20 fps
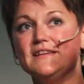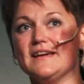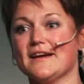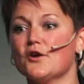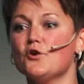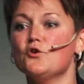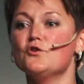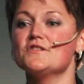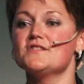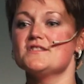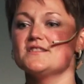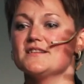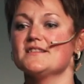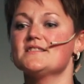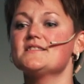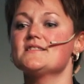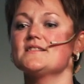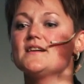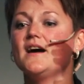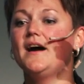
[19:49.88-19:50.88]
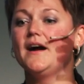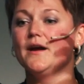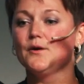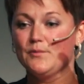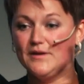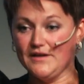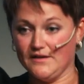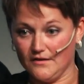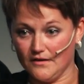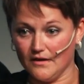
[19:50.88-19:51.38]
the acoustic sky
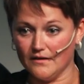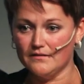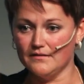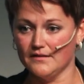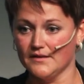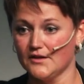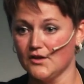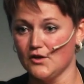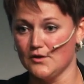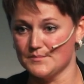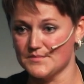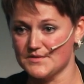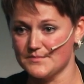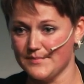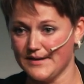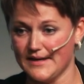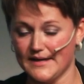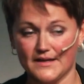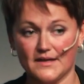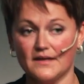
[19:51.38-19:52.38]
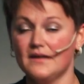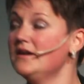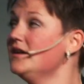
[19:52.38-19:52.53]
where nothing comes back.